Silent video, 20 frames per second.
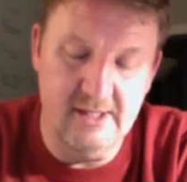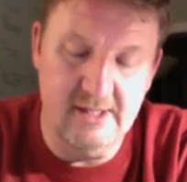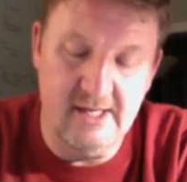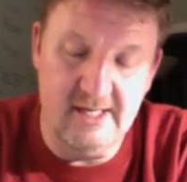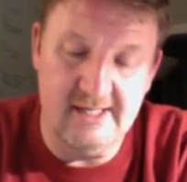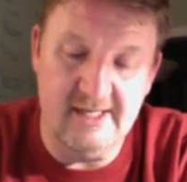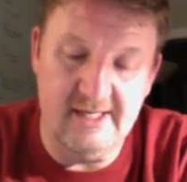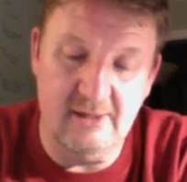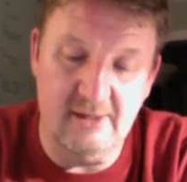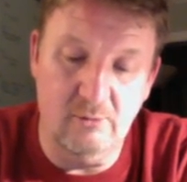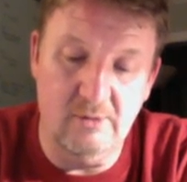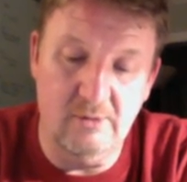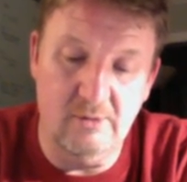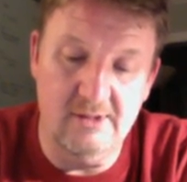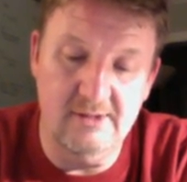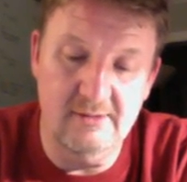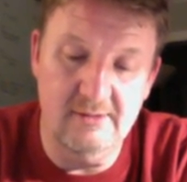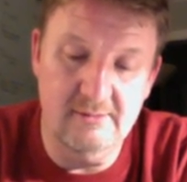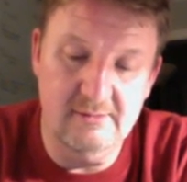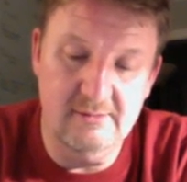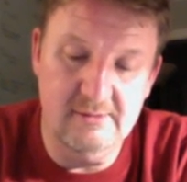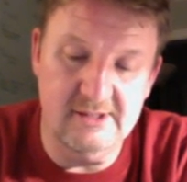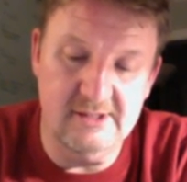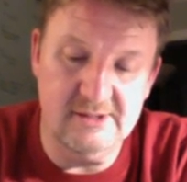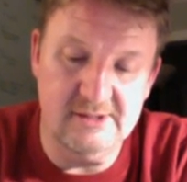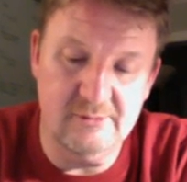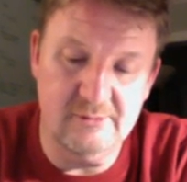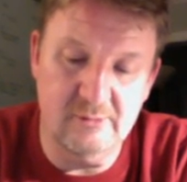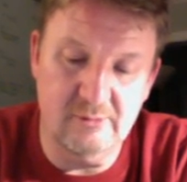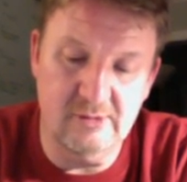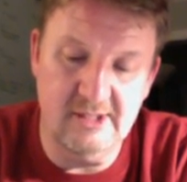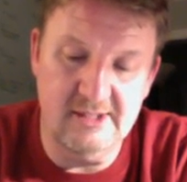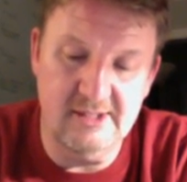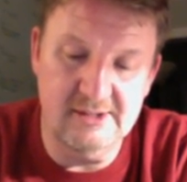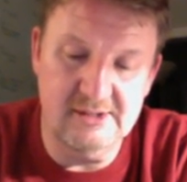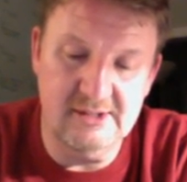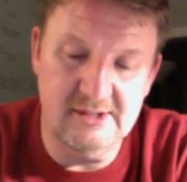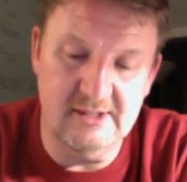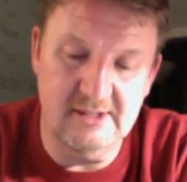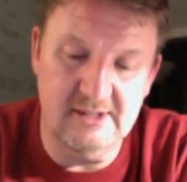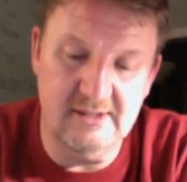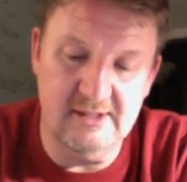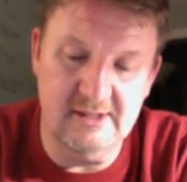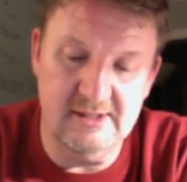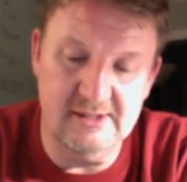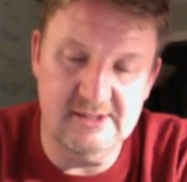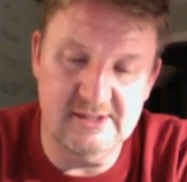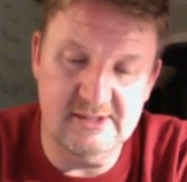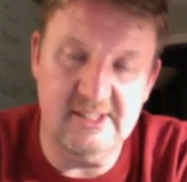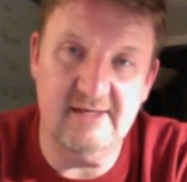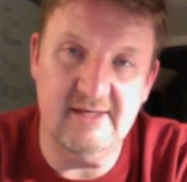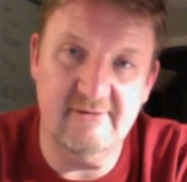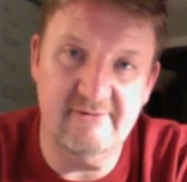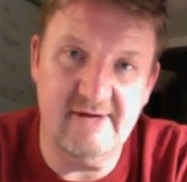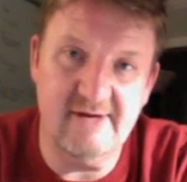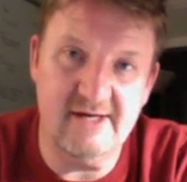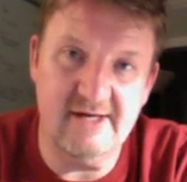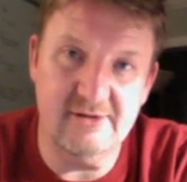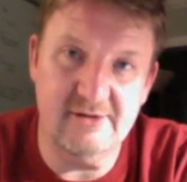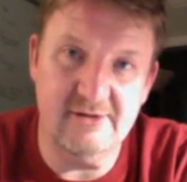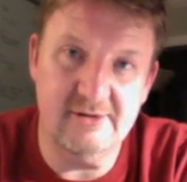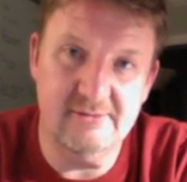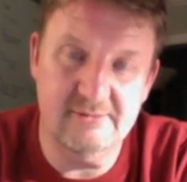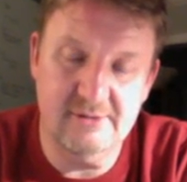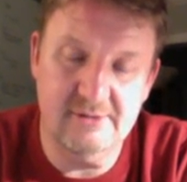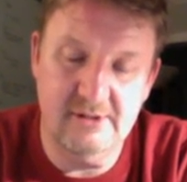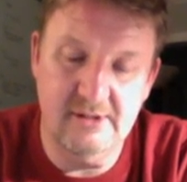I count 1 decimal place in the second factor.